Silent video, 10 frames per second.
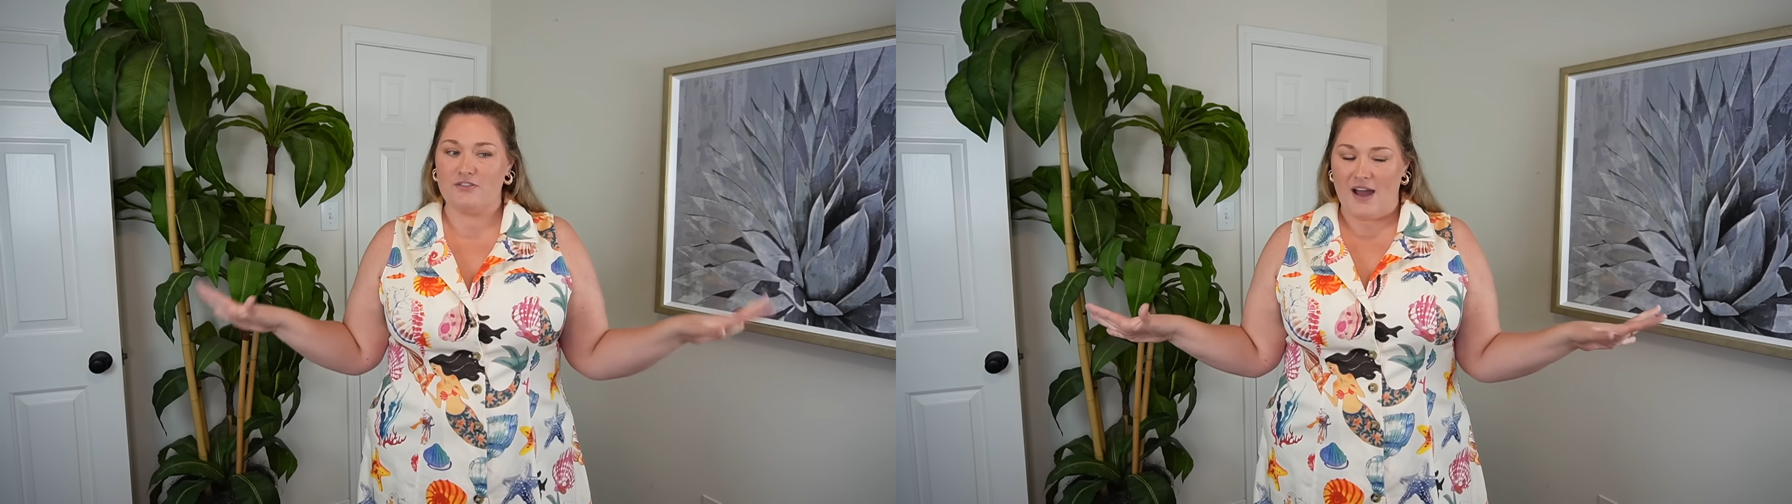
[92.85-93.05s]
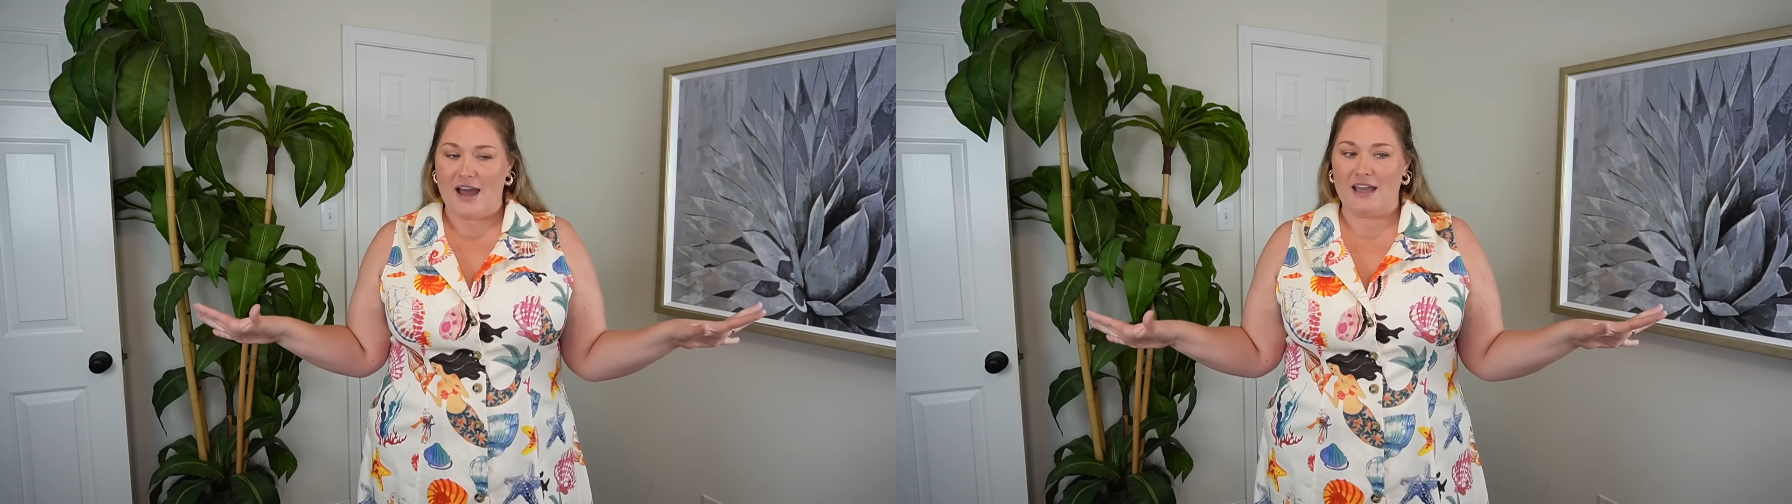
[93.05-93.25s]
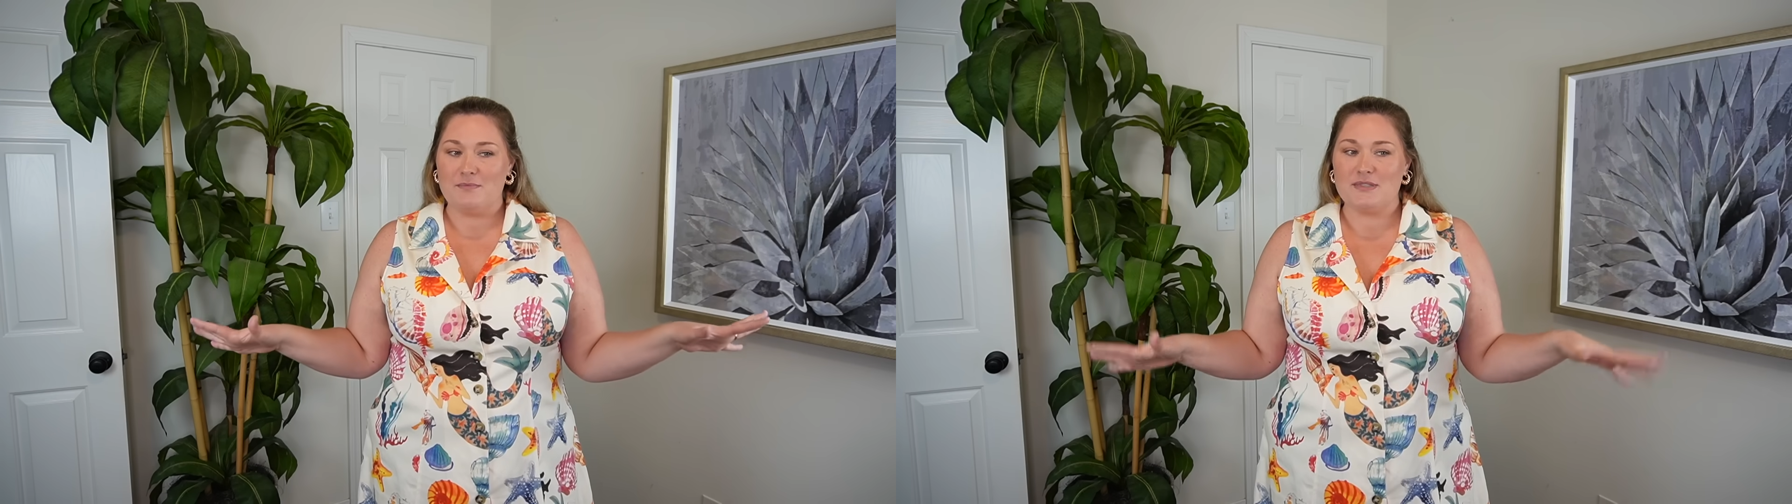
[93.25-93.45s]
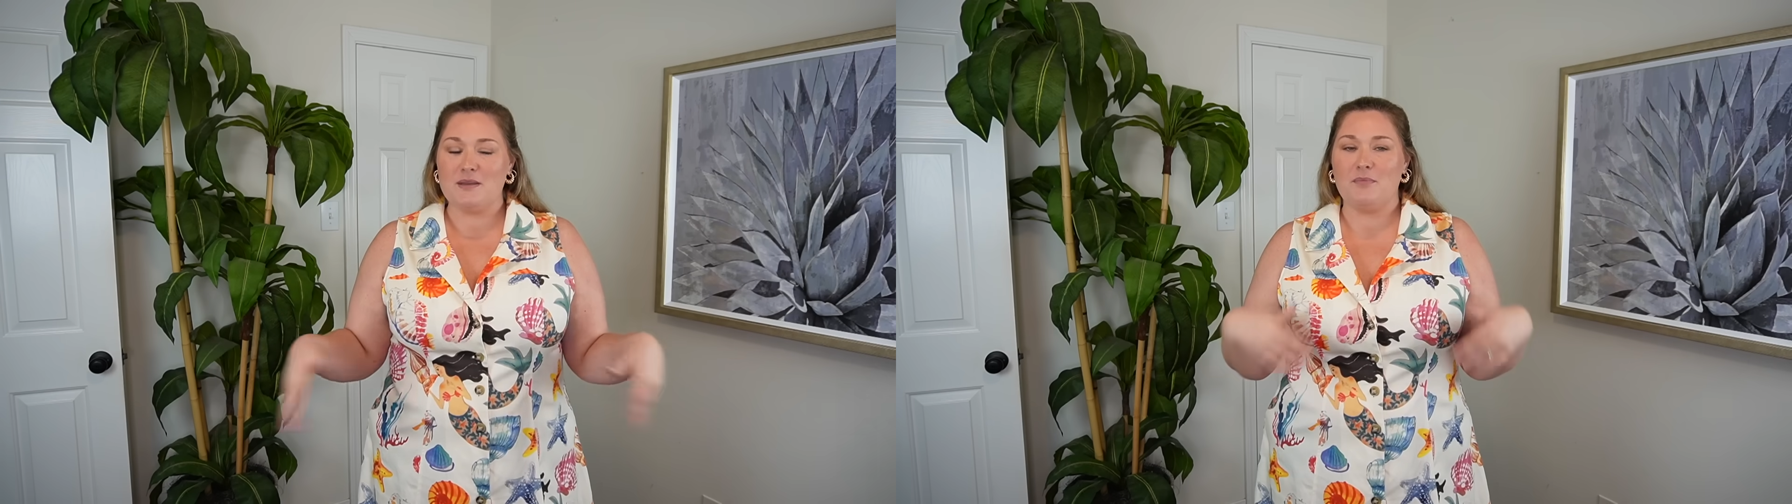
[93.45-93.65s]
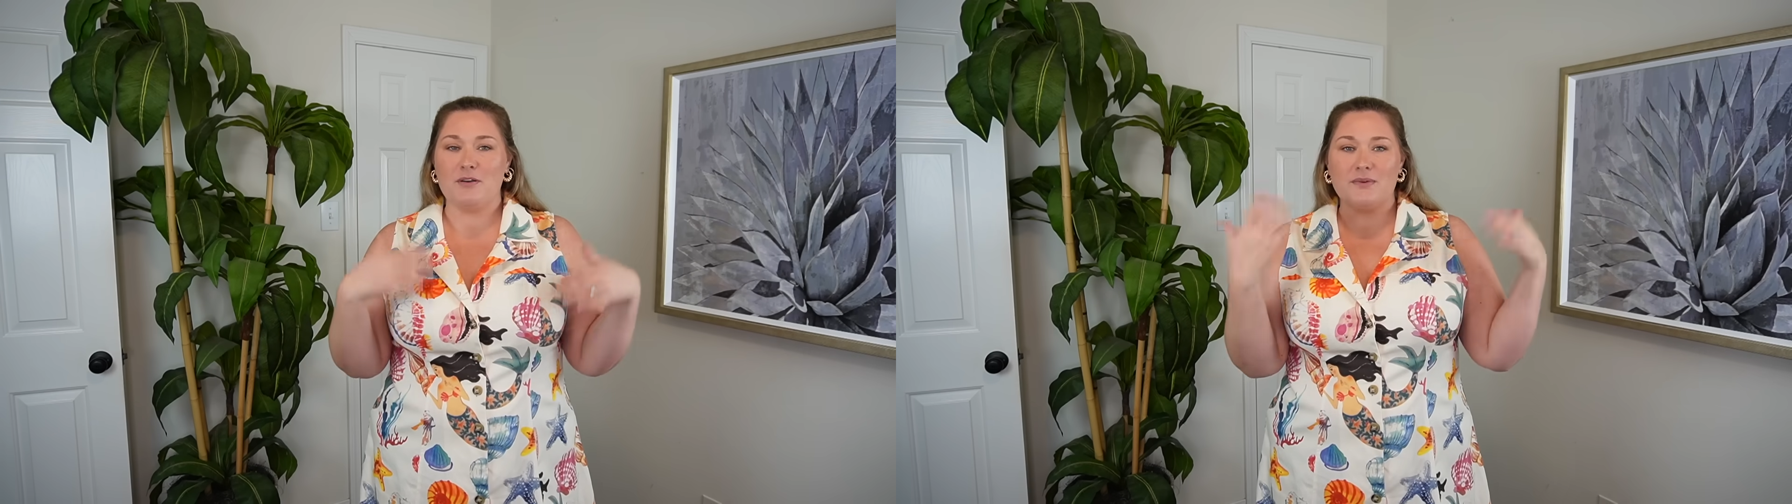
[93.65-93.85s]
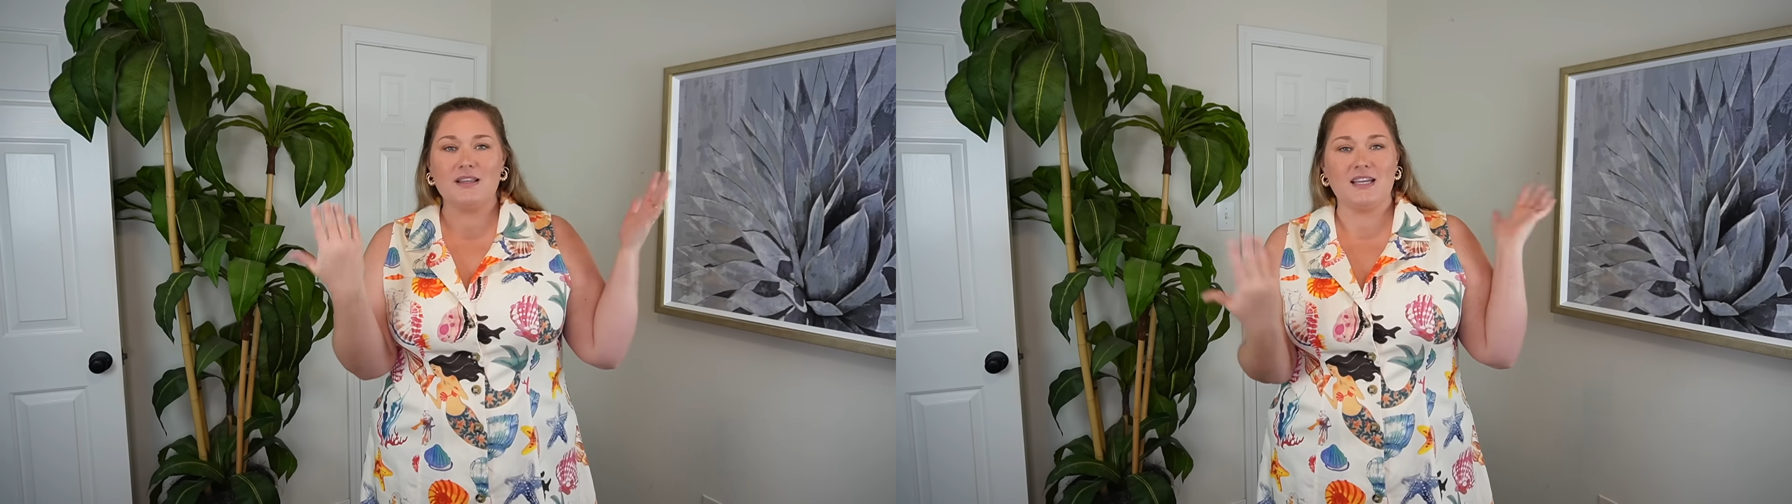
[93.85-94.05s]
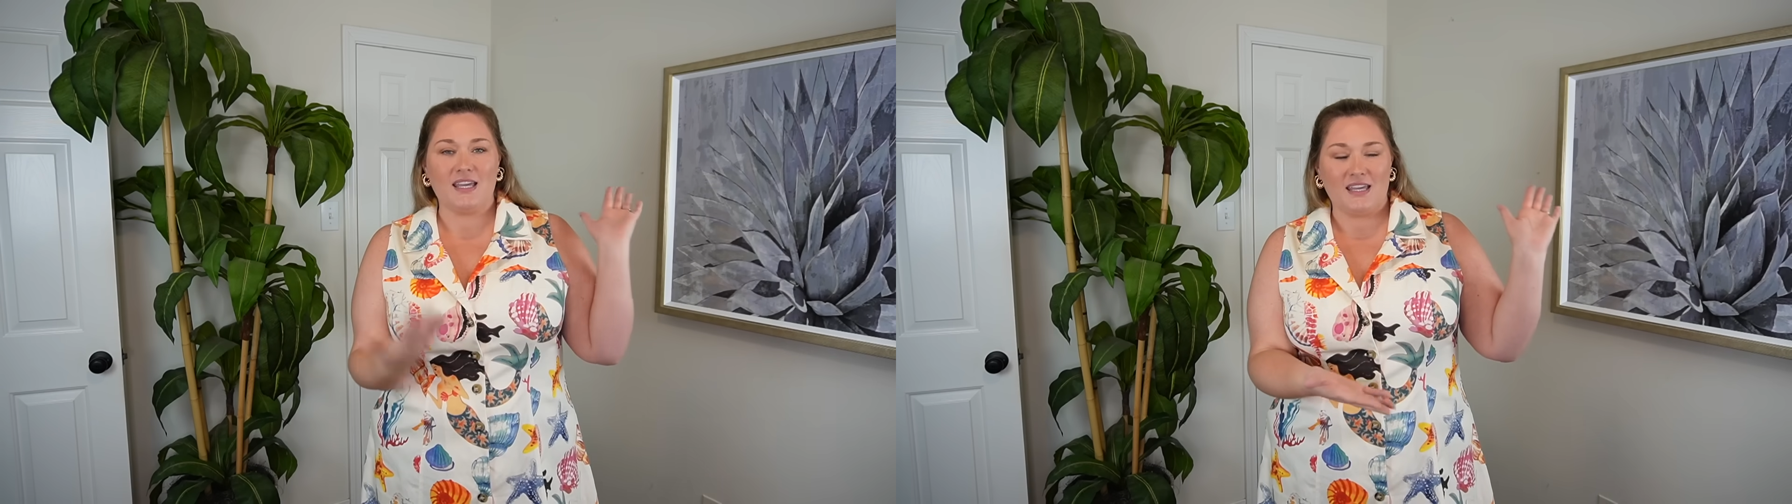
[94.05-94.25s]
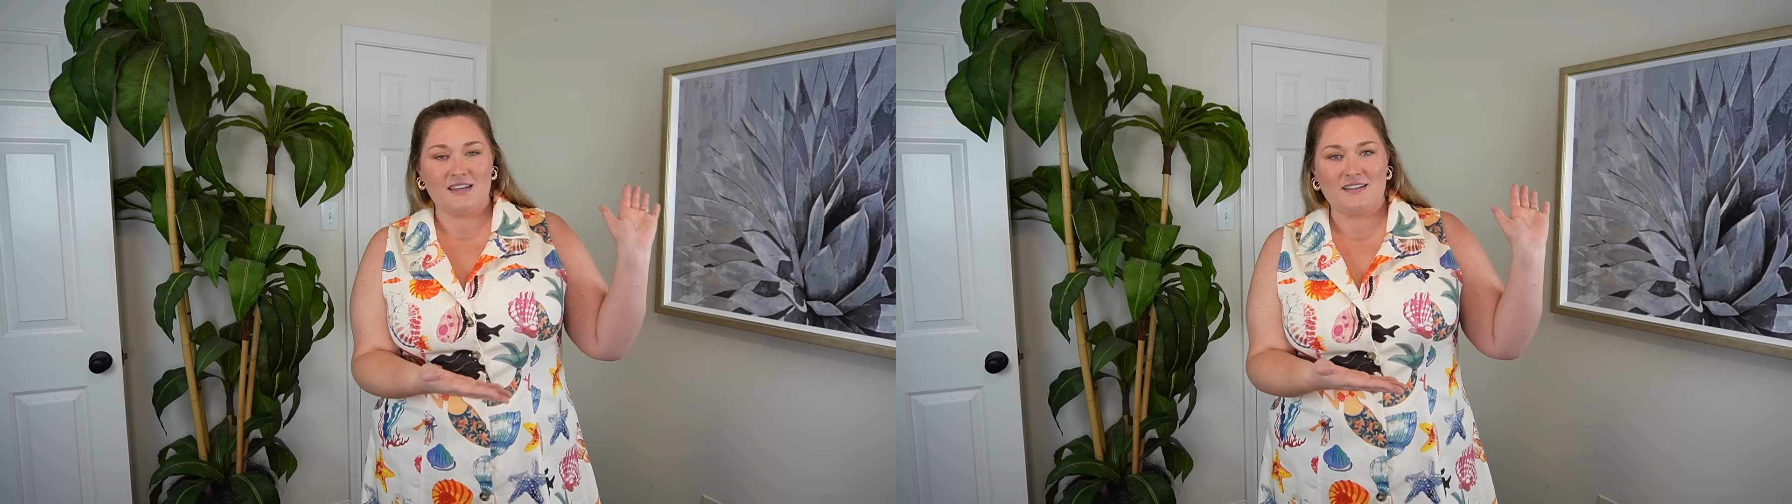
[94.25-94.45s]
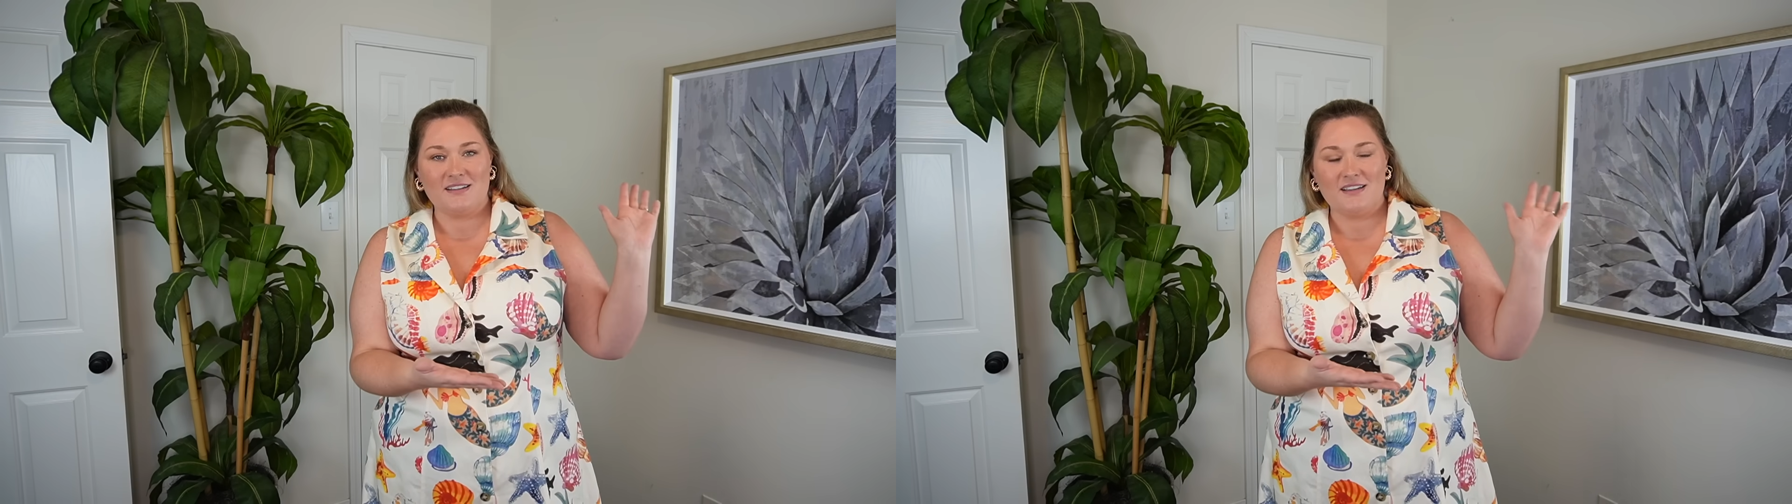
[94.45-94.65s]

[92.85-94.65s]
vibes, but really